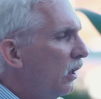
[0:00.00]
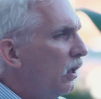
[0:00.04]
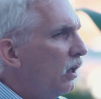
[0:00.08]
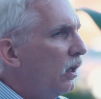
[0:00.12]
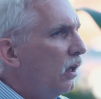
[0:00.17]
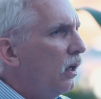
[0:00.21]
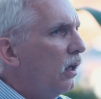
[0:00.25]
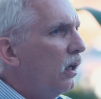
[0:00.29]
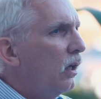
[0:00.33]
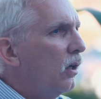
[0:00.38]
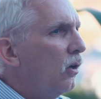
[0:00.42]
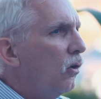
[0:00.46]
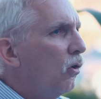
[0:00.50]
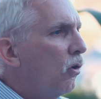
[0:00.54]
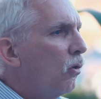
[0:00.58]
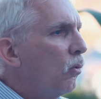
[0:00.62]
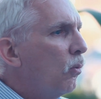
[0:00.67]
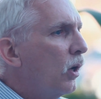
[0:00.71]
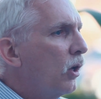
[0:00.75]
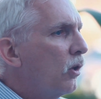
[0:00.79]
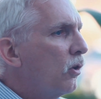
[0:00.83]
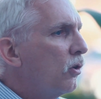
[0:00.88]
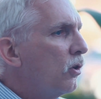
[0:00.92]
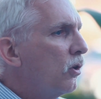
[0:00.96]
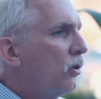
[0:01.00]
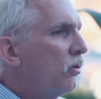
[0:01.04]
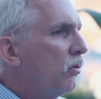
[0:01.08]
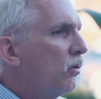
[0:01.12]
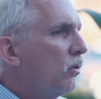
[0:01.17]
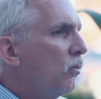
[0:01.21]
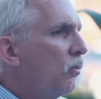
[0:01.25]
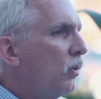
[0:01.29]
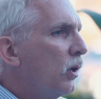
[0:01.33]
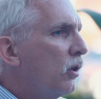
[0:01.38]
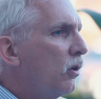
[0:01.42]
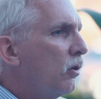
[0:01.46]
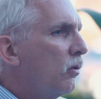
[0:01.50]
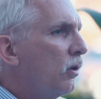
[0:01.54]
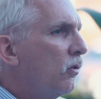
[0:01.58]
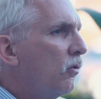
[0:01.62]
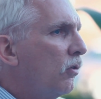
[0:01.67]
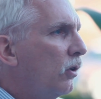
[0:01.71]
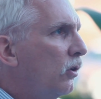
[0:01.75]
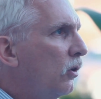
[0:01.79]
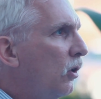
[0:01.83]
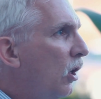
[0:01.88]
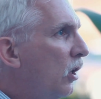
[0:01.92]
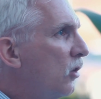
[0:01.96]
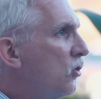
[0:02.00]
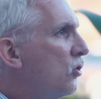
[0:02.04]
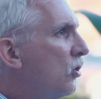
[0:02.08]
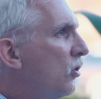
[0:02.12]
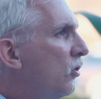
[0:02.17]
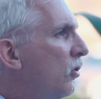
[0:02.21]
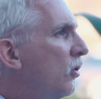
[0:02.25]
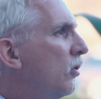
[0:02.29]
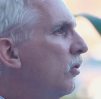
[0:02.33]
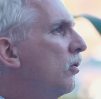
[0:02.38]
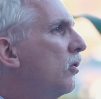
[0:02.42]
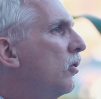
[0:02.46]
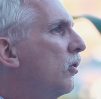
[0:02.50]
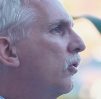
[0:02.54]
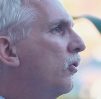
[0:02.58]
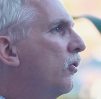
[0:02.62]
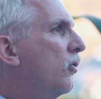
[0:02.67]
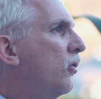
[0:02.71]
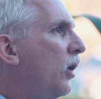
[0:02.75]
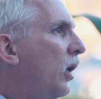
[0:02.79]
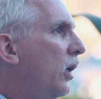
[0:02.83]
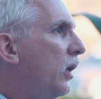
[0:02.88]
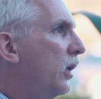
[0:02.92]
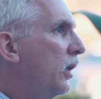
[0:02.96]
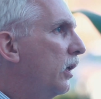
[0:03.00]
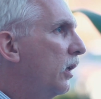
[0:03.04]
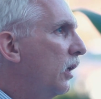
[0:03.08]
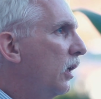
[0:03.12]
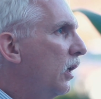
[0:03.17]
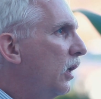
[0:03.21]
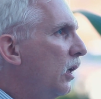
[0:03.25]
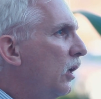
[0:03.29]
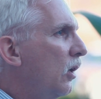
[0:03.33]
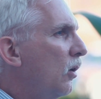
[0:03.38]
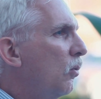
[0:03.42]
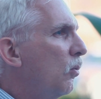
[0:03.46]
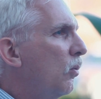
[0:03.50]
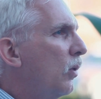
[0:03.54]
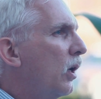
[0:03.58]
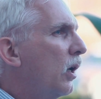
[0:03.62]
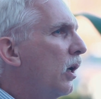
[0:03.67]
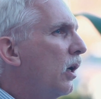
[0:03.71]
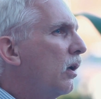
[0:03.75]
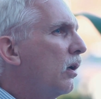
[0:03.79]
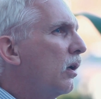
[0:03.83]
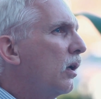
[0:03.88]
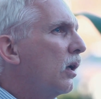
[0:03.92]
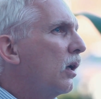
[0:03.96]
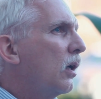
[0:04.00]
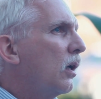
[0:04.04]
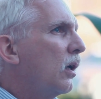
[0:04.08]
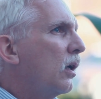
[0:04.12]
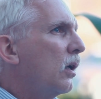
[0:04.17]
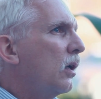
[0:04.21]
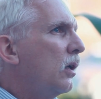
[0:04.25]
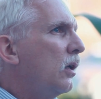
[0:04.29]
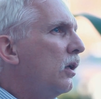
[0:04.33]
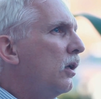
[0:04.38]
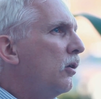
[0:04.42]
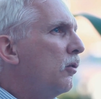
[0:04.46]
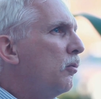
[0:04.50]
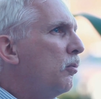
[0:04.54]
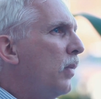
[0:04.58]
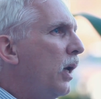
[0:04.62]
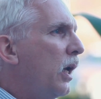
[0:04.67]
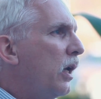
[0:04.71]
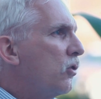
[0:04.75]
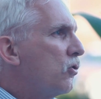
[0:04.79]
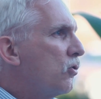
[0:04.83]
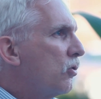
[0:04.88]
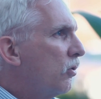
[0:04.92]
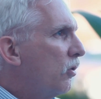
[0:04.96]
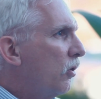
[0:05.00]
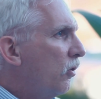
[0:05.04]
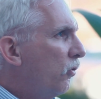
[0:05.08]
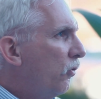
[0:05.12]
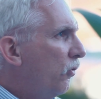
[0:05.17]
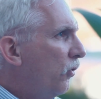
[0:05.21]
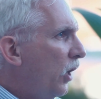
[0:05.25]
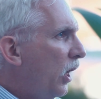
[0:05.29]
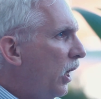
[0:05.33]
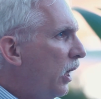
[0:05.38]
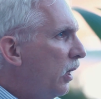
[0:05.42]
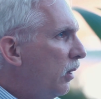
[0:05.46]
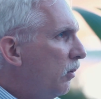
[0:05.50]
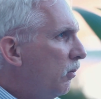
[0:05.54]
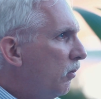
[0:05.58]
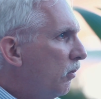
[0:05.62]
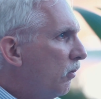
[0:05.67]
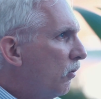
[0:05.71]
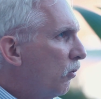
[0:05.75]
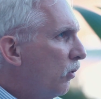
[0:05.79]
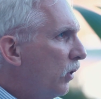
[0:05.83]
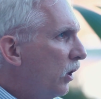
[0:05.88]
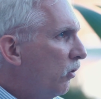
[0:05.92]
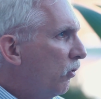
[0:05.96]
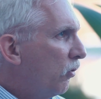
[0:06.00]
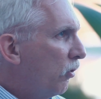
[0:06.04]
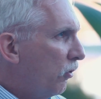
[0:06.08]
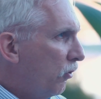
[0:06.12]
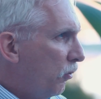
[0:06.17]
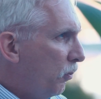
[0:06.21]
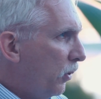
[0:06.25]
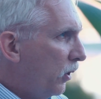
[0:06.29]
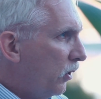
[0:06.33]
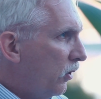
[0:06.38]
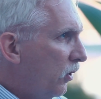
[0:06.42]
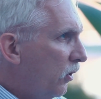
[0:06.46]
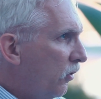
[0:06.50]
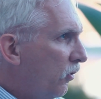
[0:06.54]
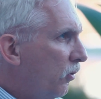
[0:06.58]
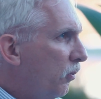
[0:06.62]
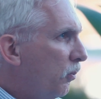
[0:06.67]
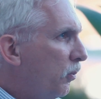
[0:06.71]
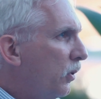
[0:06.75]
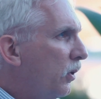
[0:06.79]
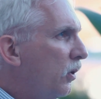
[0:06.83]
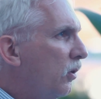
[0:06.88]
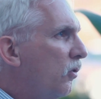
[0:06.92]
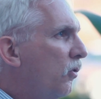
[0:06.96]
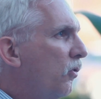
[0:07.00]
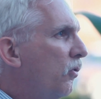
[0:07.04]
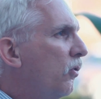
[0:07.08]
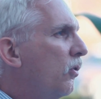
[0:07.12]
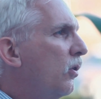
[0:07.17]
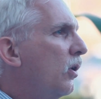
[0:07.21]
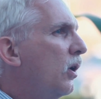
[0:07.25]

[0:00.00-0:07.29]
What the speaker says: or whether it's a longitudinal study where you measure the same research participants